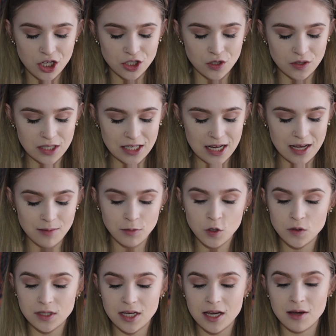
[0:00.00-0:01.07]
So today I'm
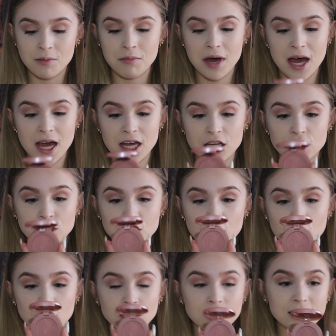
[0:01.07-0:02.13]
using my
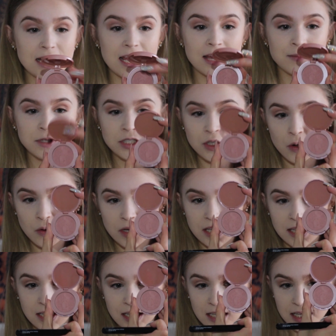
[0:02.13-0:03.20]
Tarte Amazonian